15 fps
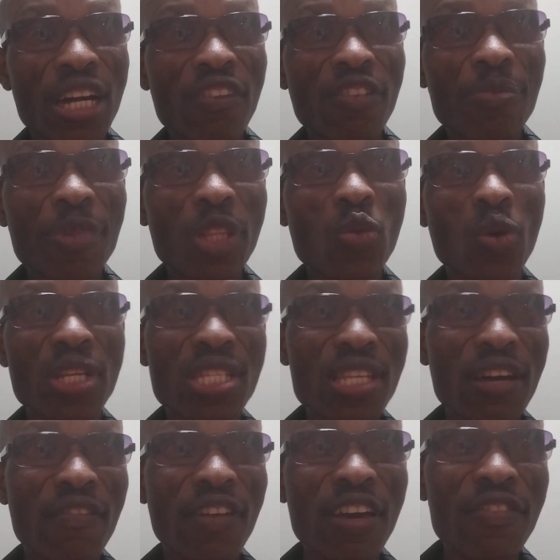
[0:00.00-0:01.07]
government was
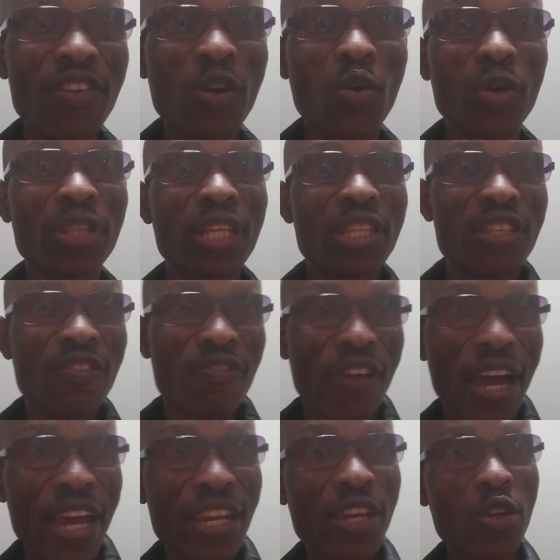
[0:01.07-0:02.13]
surviving on the
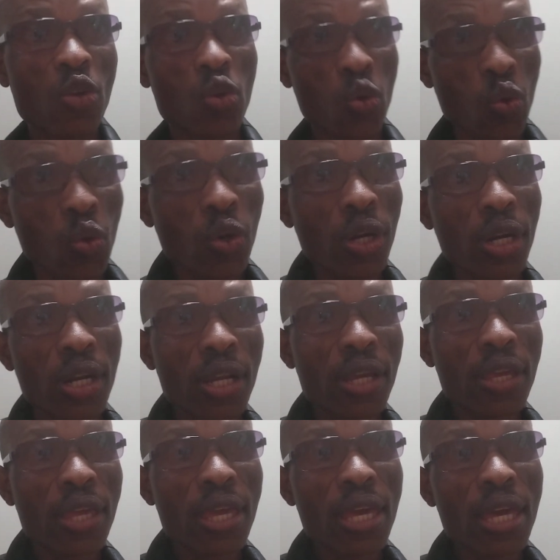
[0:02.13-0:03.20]
divide and rule
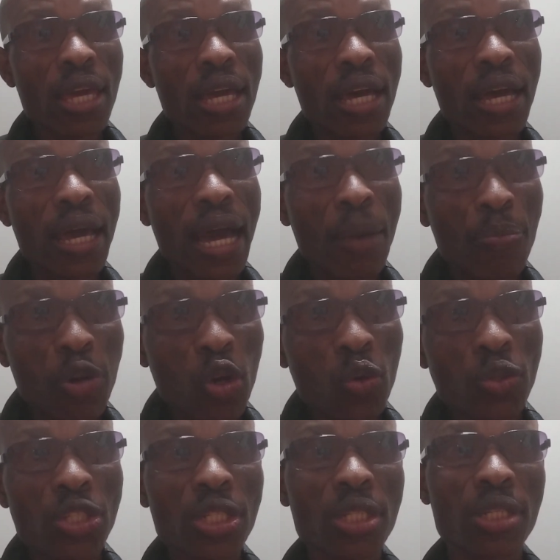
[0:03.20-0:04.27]

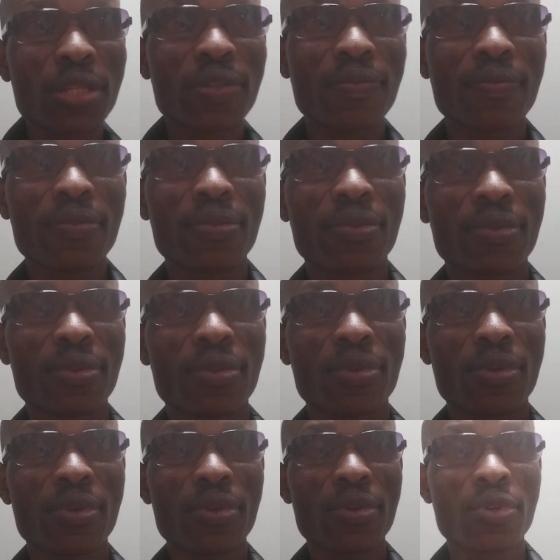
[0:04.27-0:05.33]
approach.
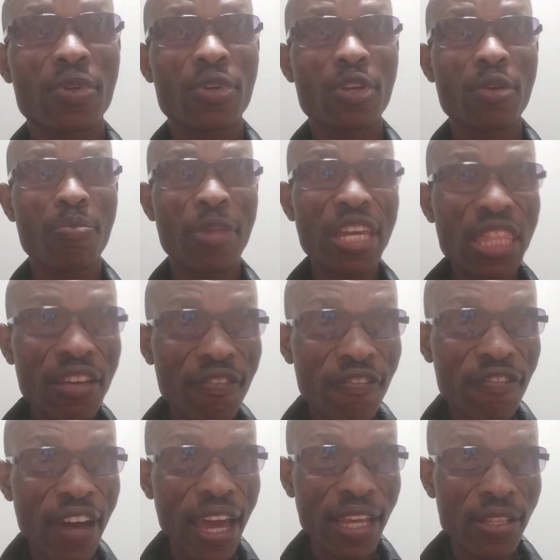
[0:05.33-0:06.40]
Make them
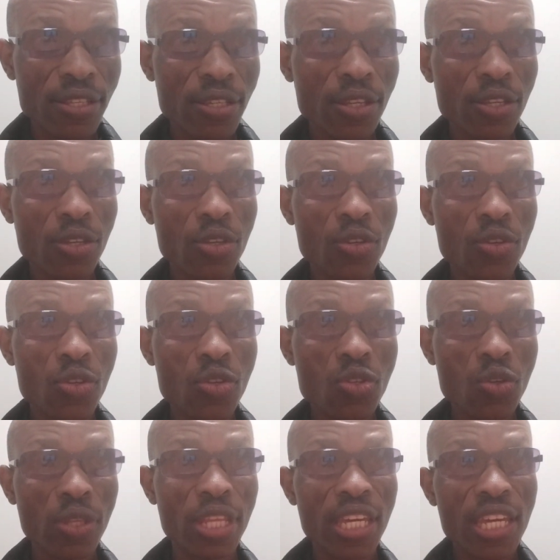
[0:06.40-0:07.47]
fight
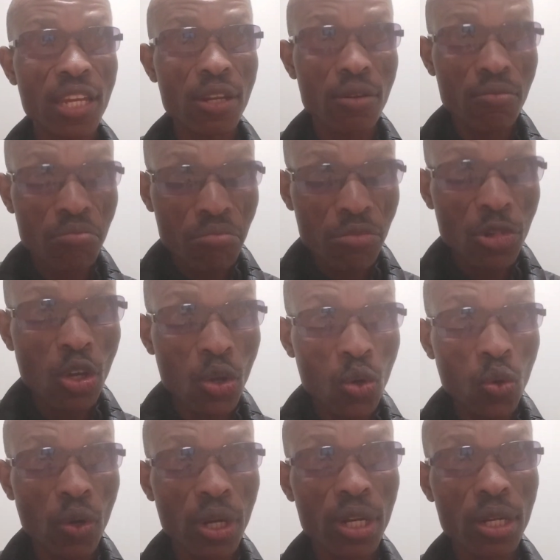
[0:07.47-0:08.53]
so they can
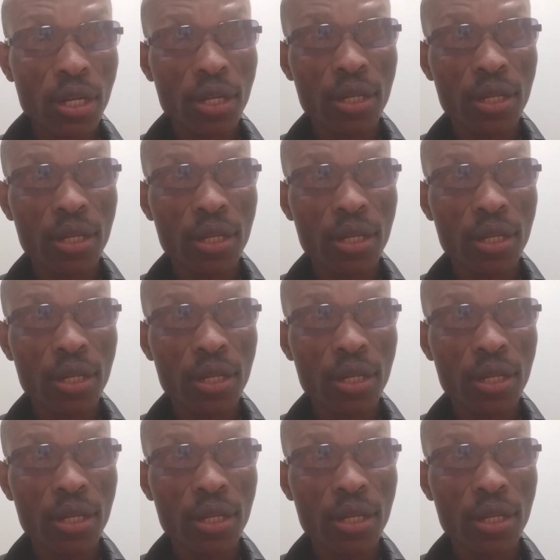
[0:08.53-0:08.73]
rule.